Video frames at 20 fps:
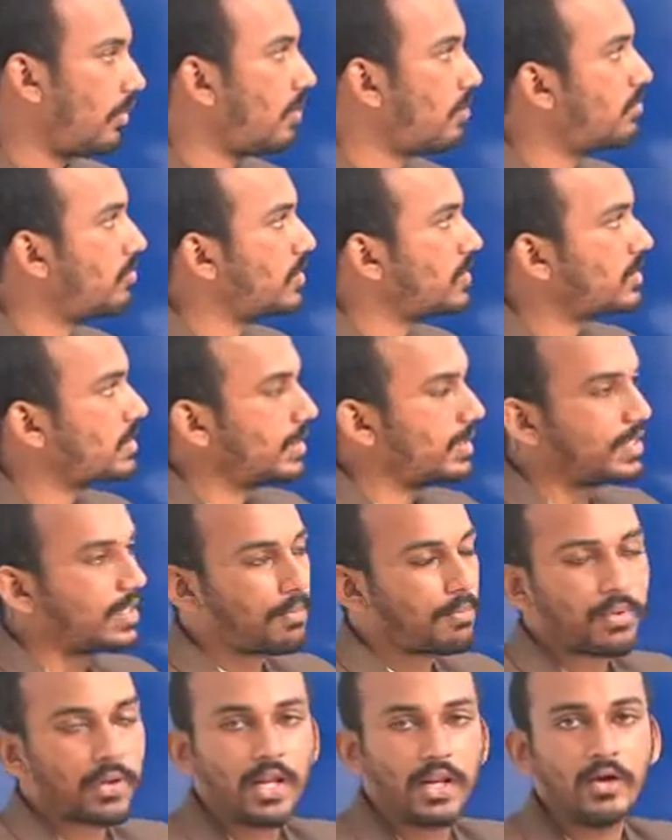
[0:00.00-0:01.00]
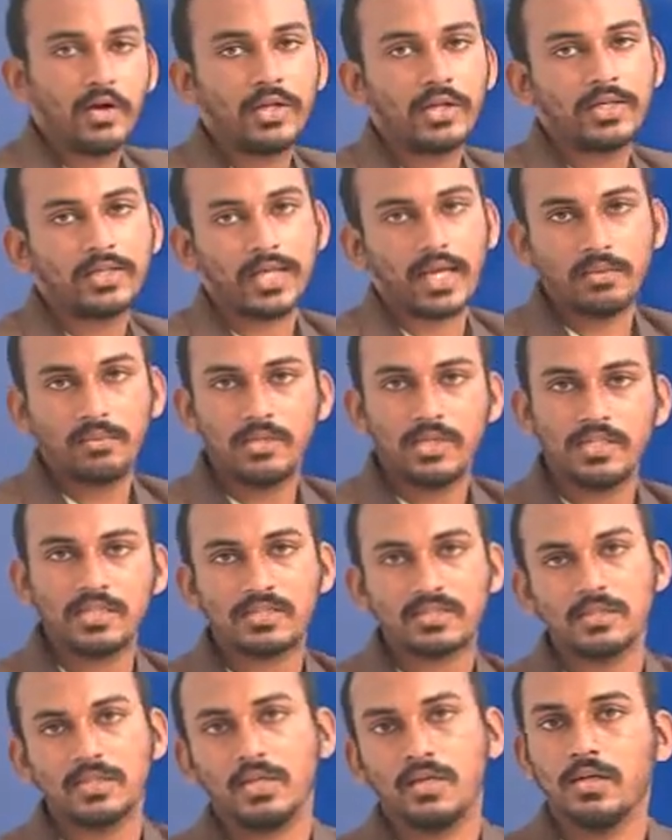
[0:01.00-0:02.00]
the preloading time is
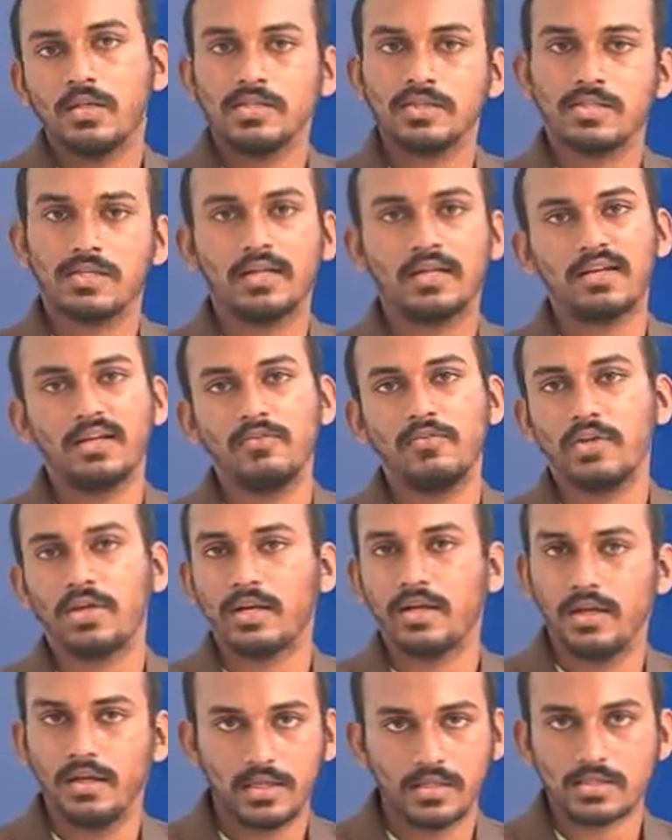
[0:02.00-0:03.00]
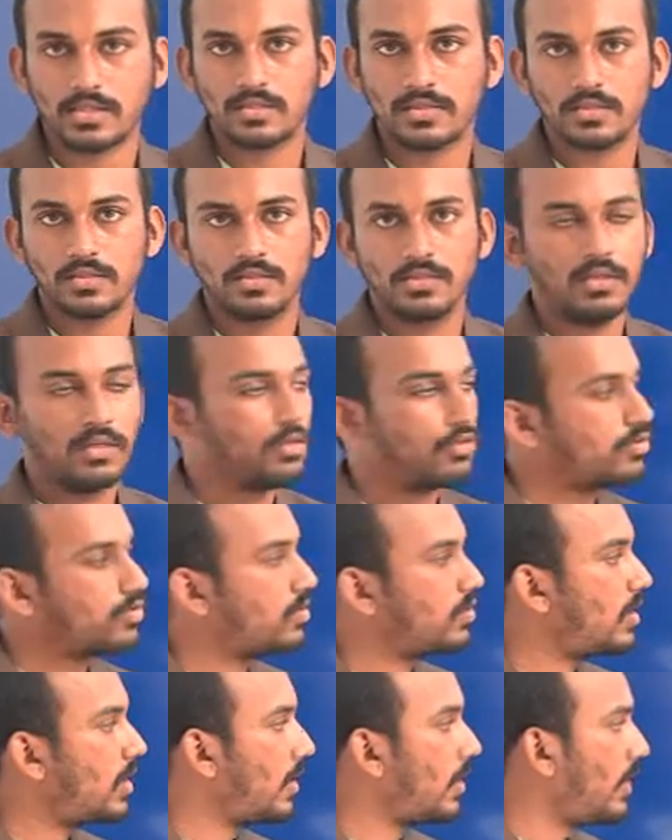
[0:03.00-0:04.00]
generally very less. So the rate
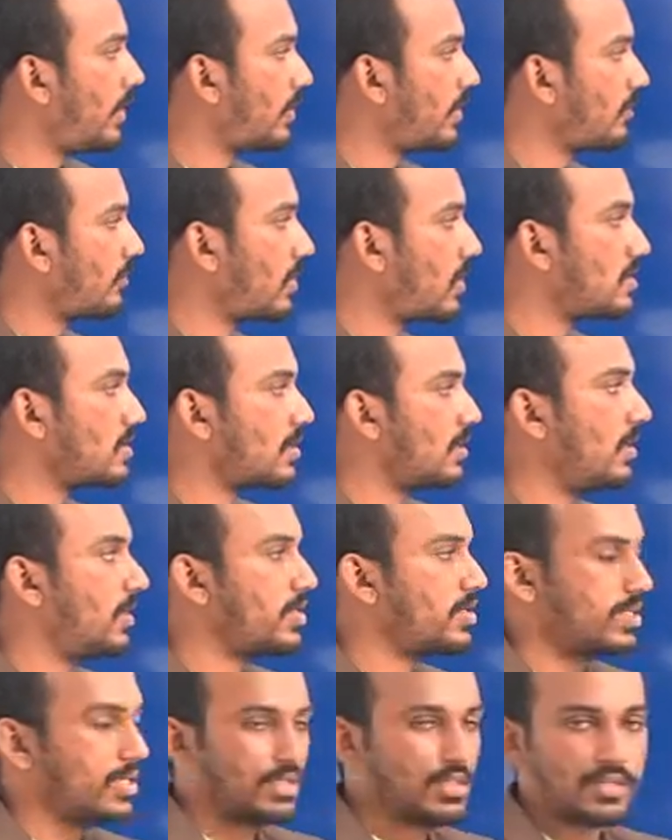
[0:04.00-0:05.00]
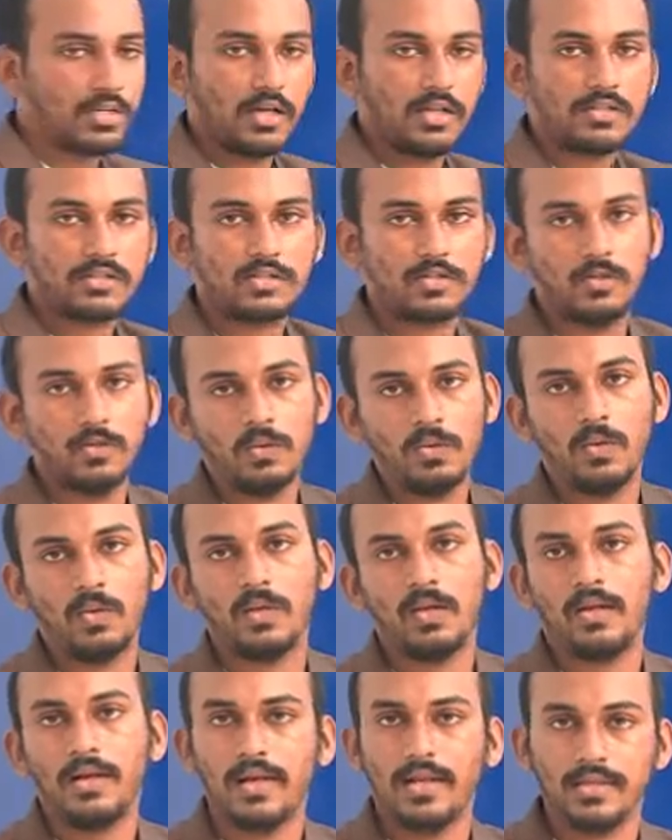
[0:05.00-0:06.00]
of consolidation is also
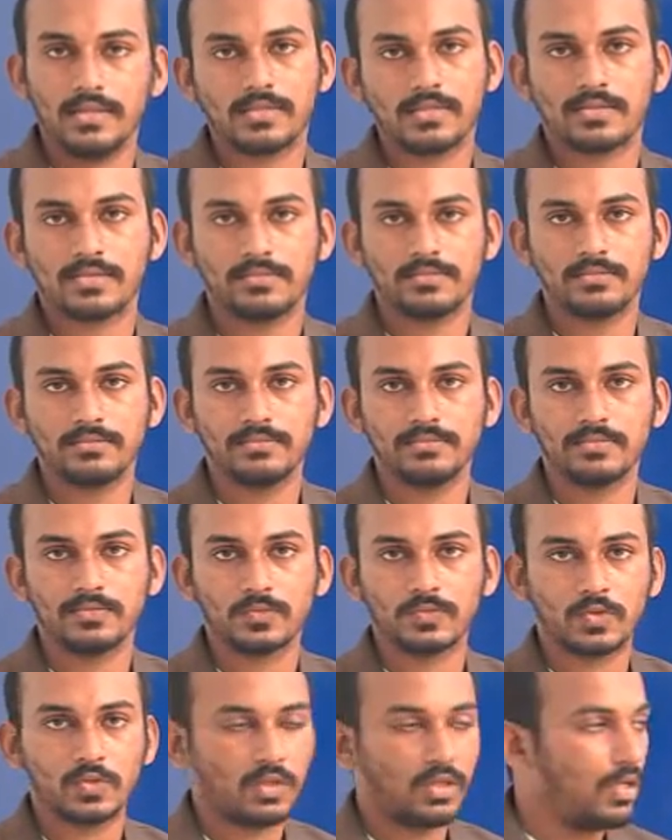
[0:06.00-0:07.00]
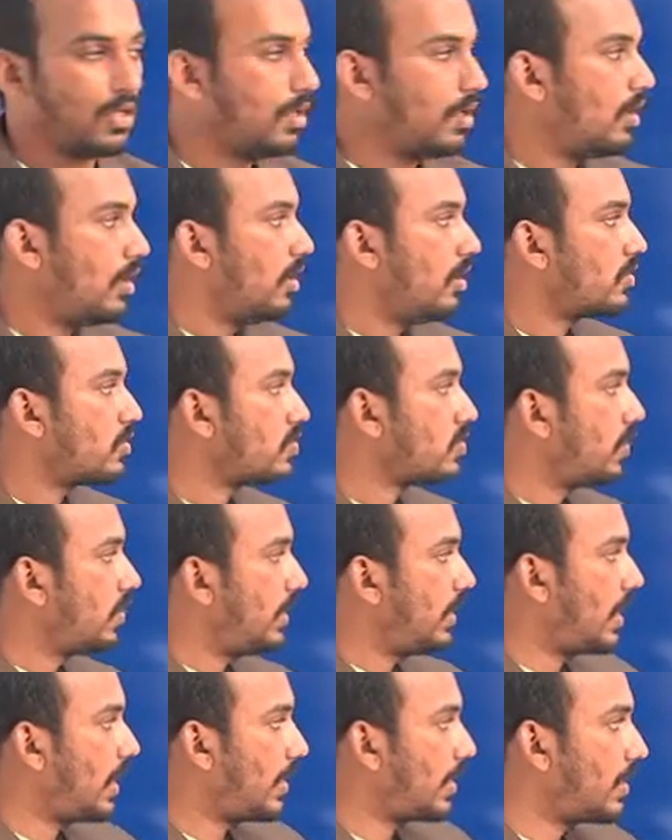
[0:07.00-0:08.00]
less. So in order to
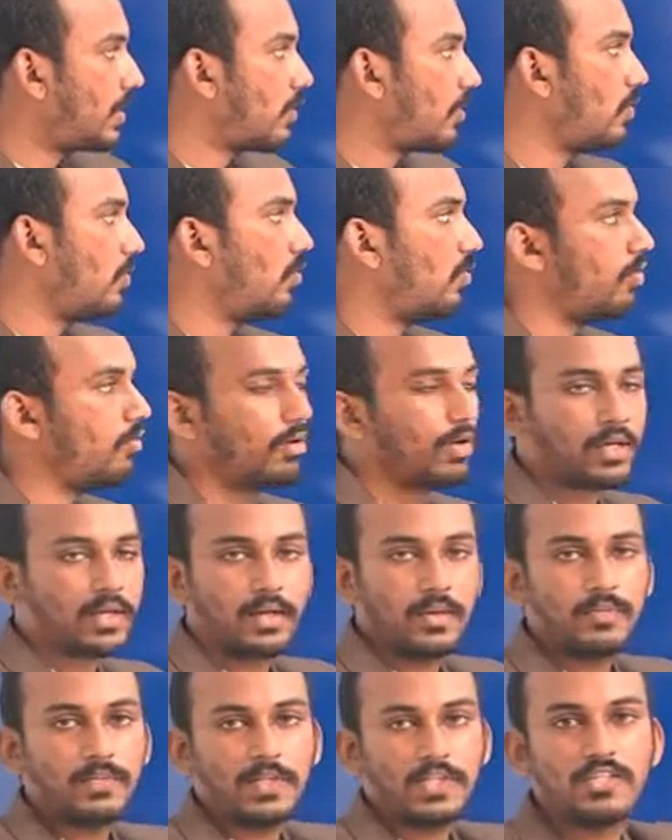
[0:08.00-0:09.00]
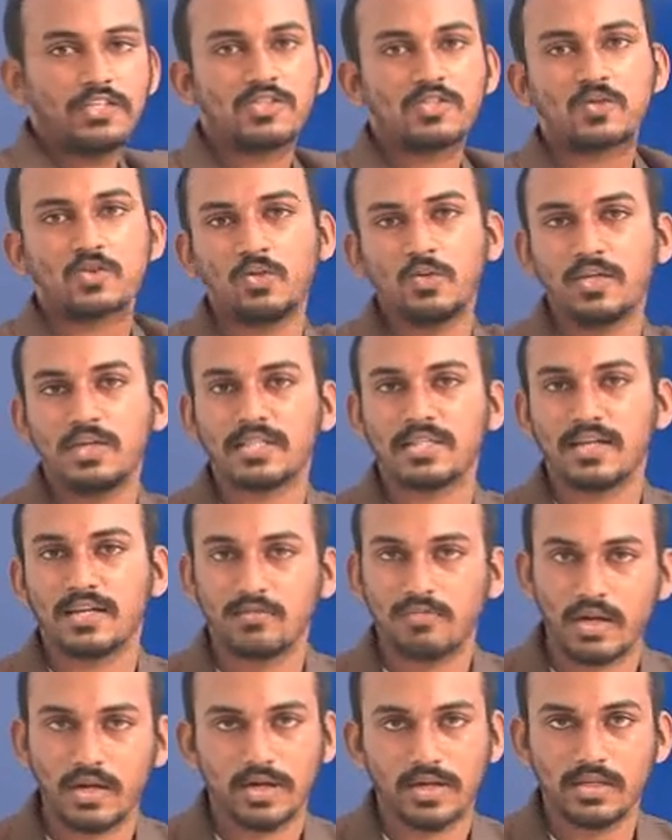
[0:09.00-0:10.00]
overcome these two
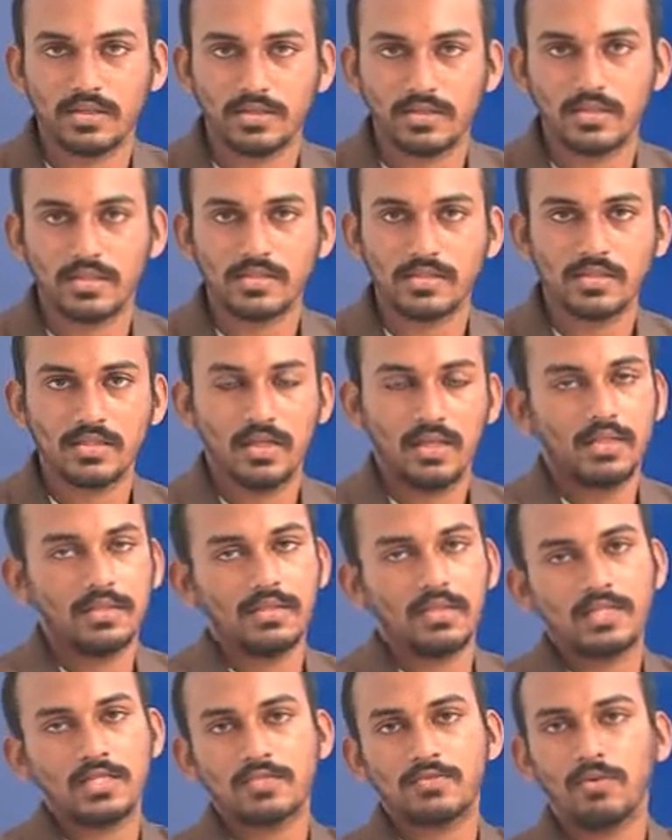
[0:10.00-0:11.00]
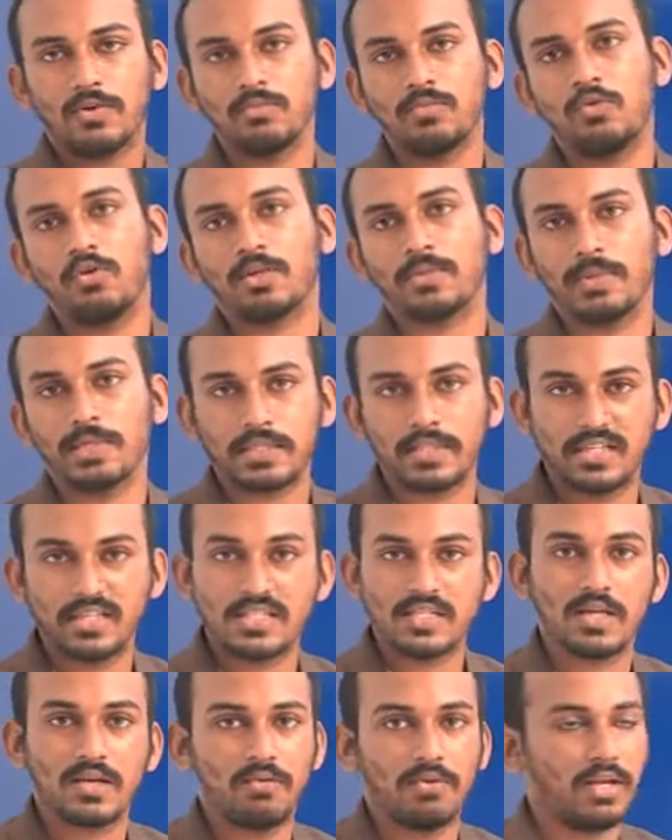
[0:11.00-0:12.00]
disadvantages, there is one more method is
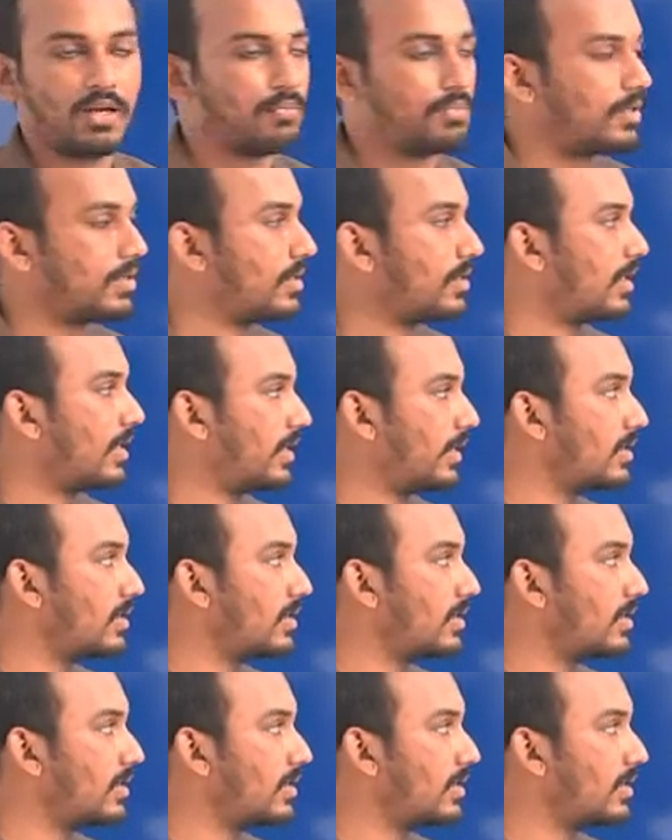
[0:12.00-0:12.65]
developed, that is